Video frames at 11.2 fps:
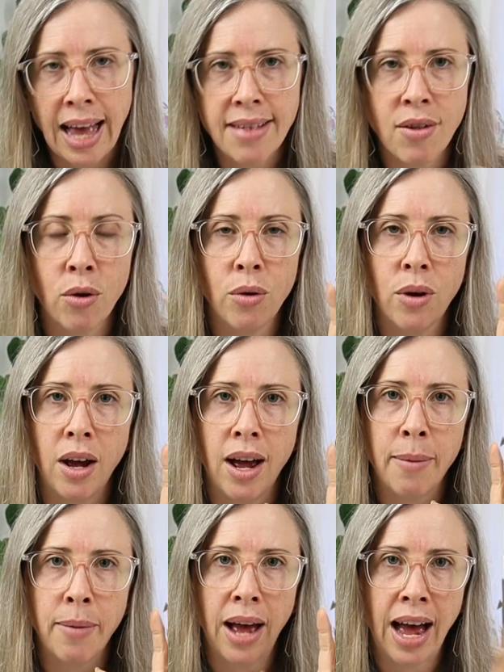So
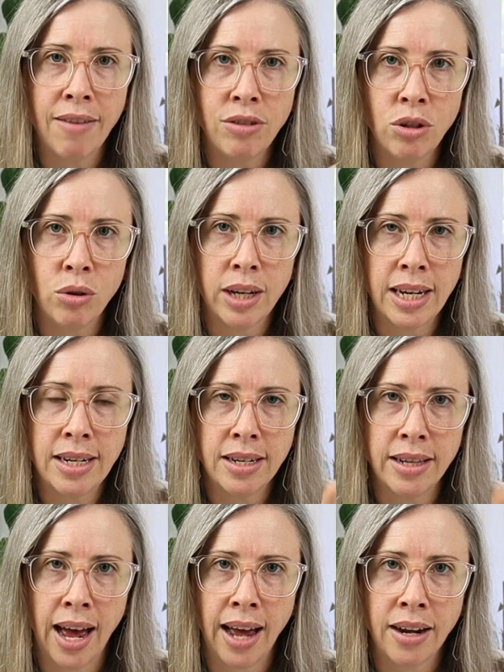have a look into
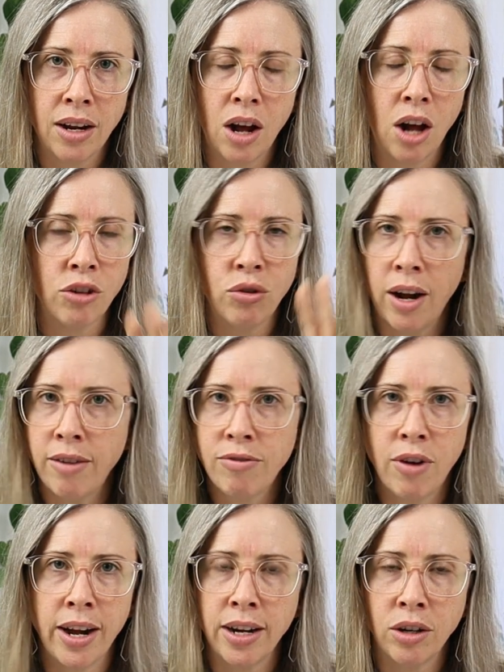that. I'll try to
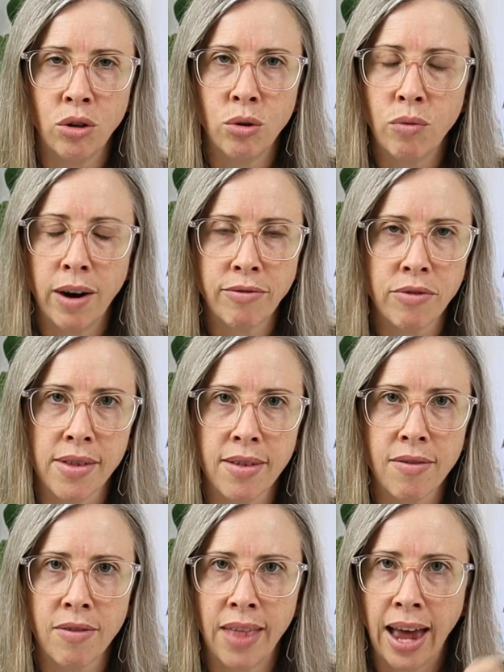find a good reference
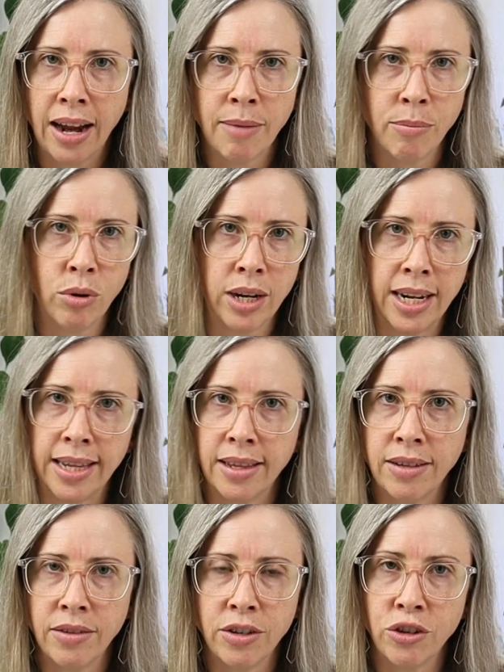for that and put it
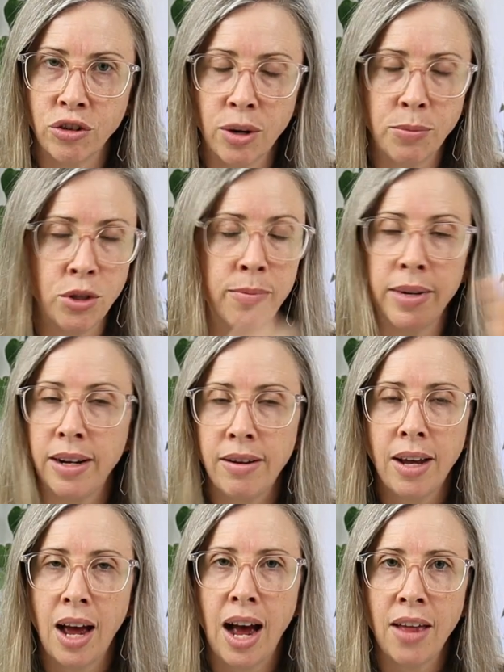in the description, but
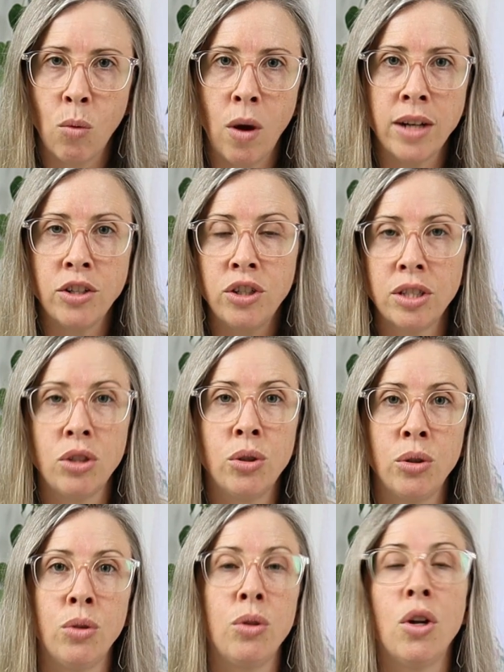otherwise just
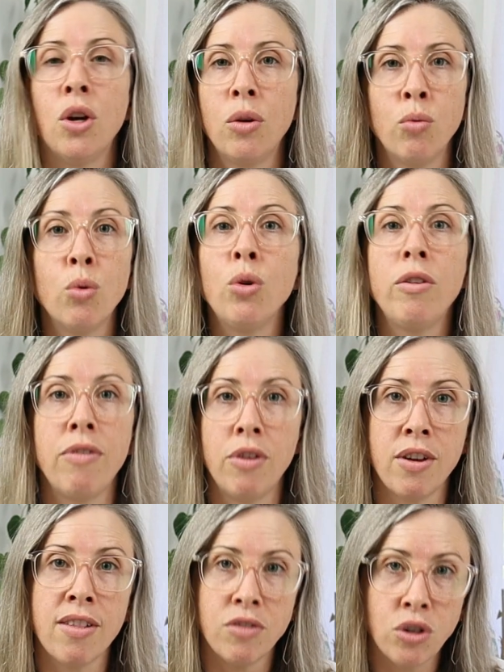Google rule of
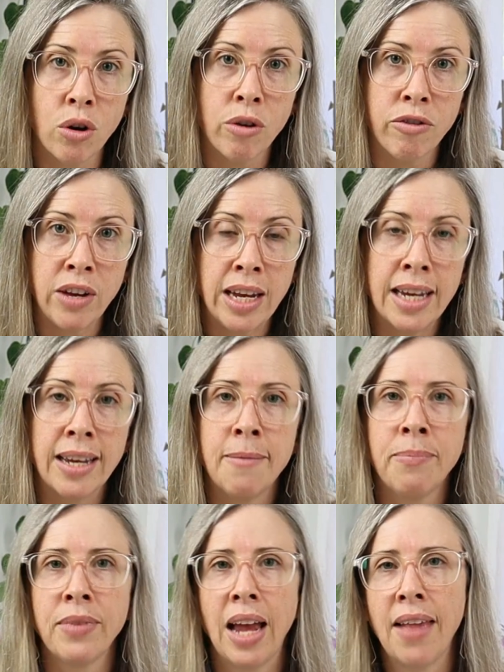thirds photography,
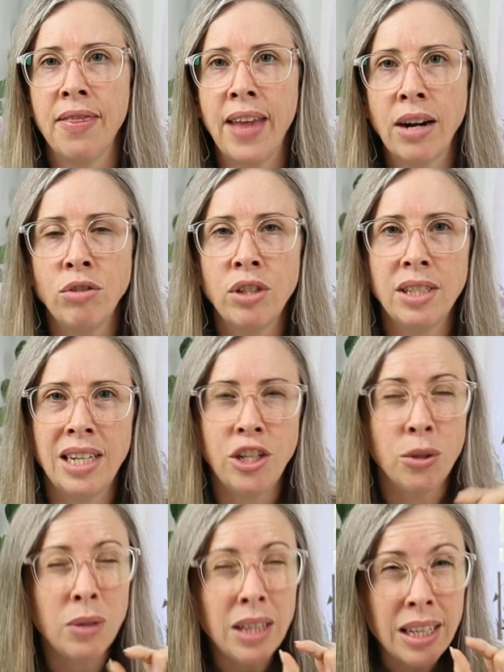and that'll just teach
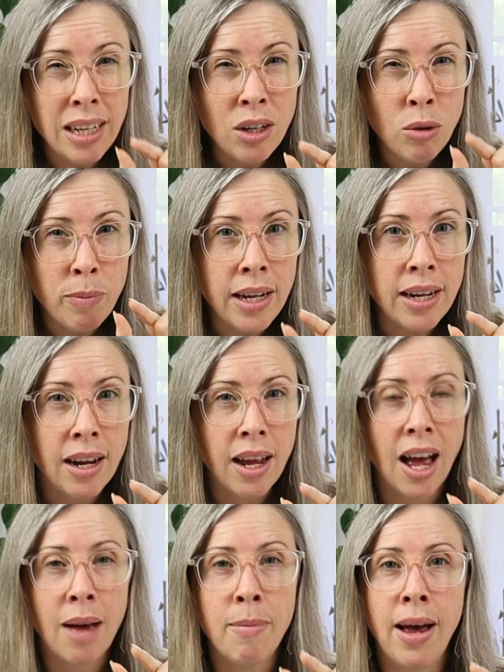you a little bit
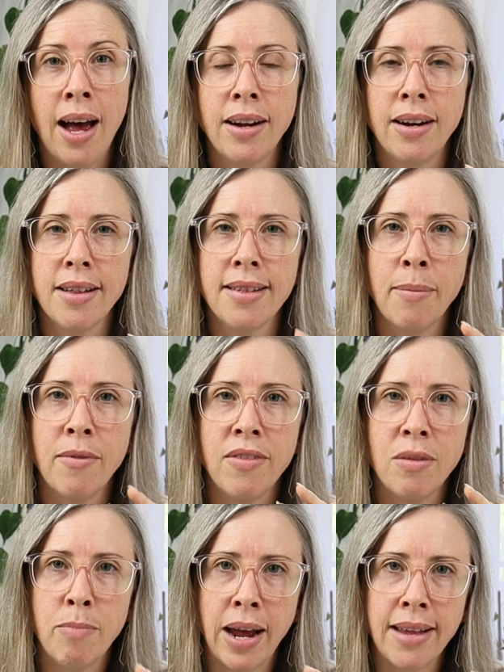about some of the
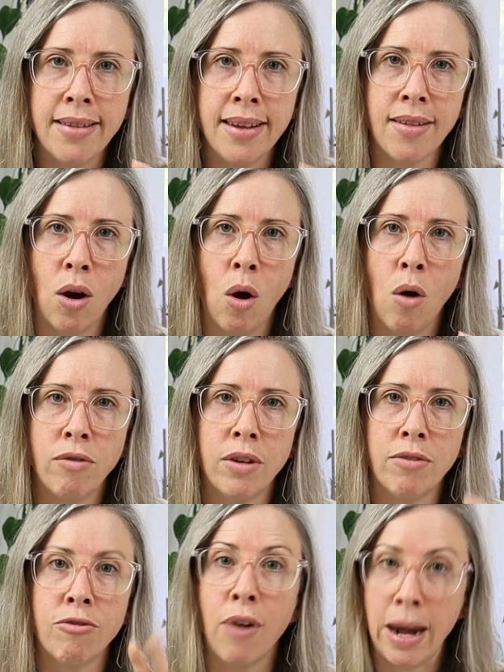basics of
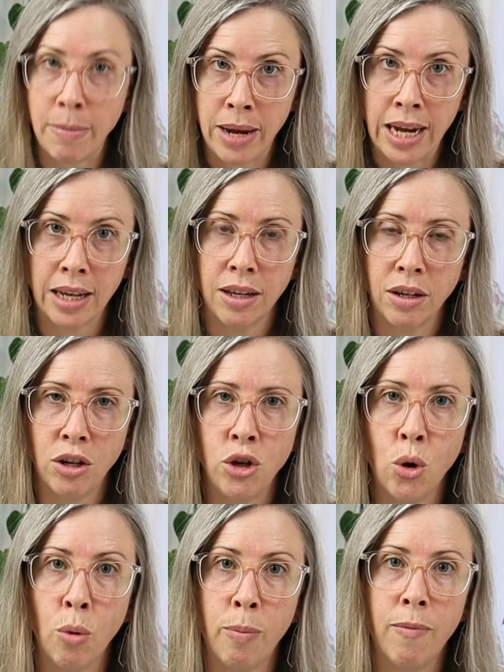framing
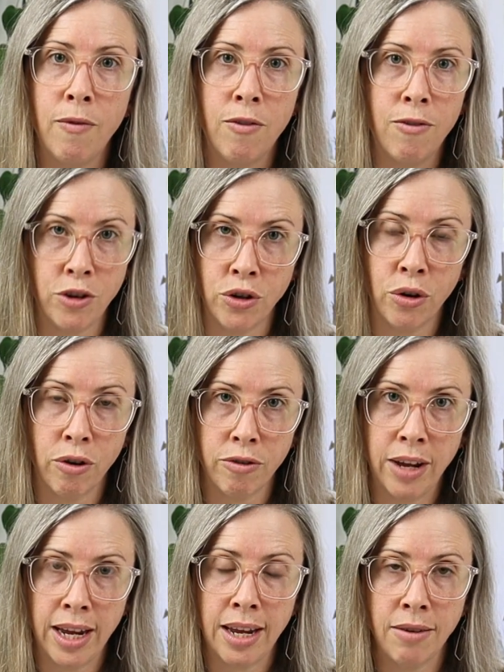your
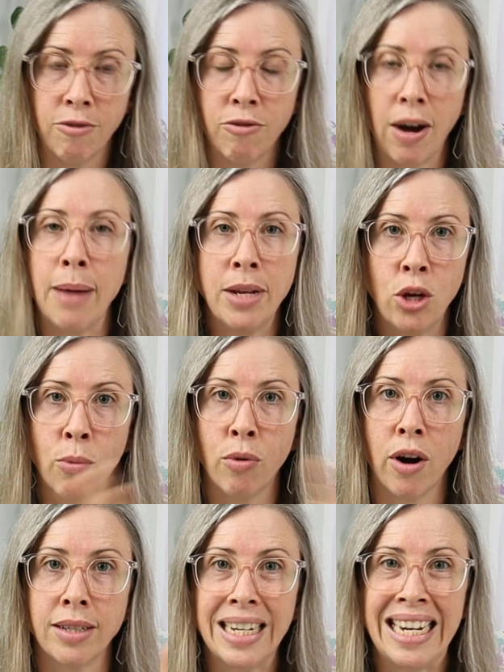photography and framing your
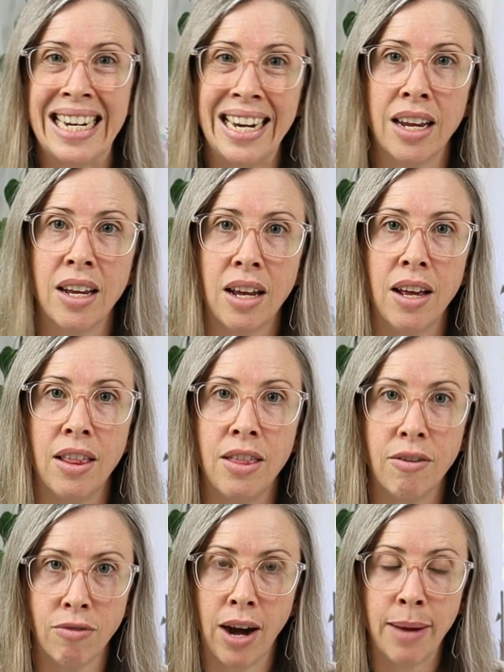product in the
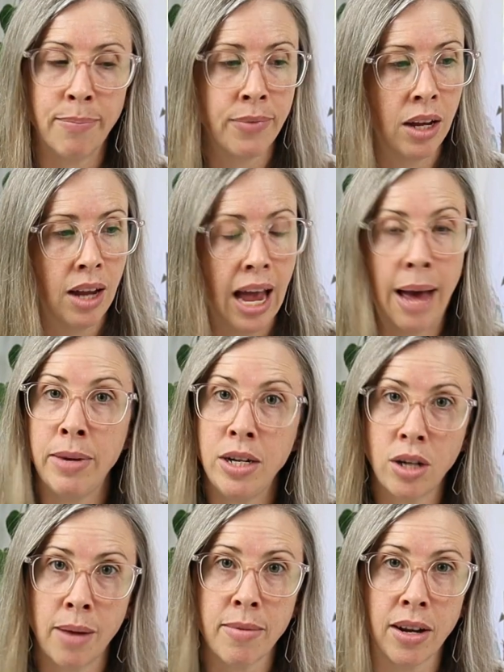frame. How many
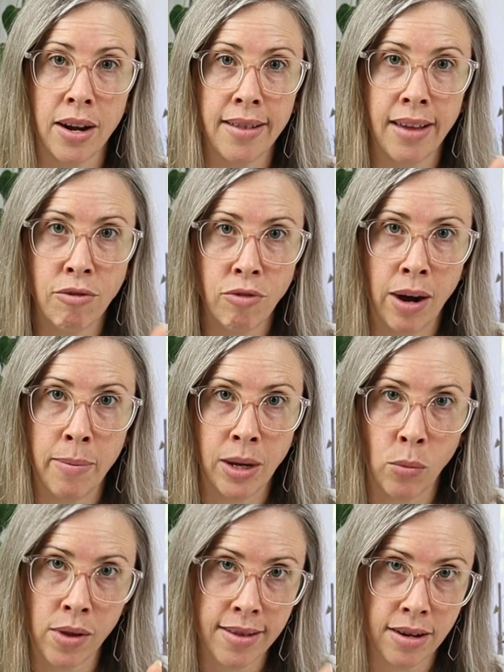times can I say framing in
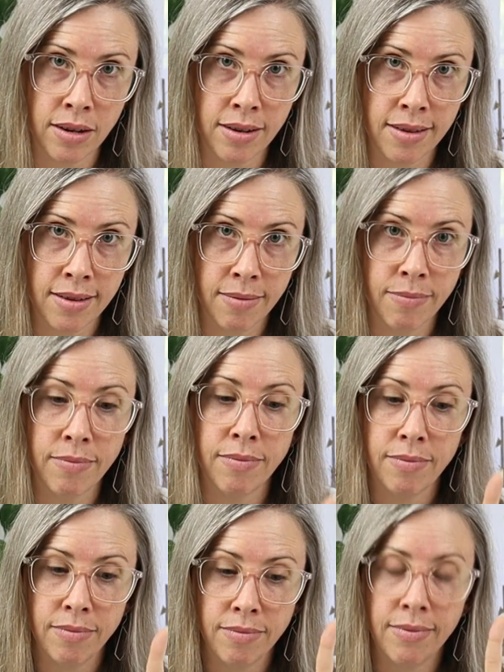one sentence?
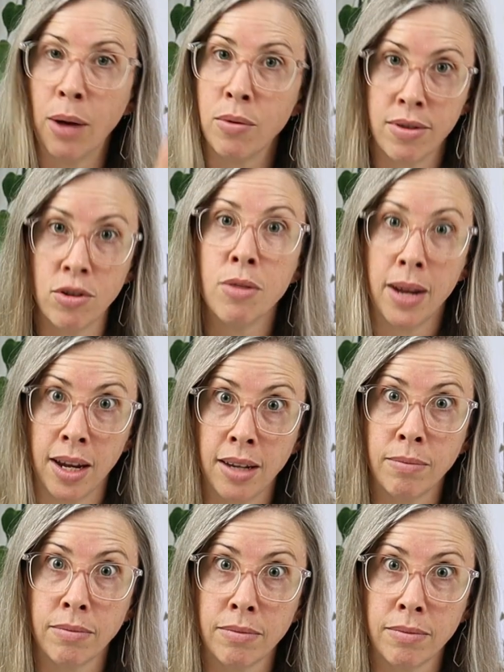That was too many.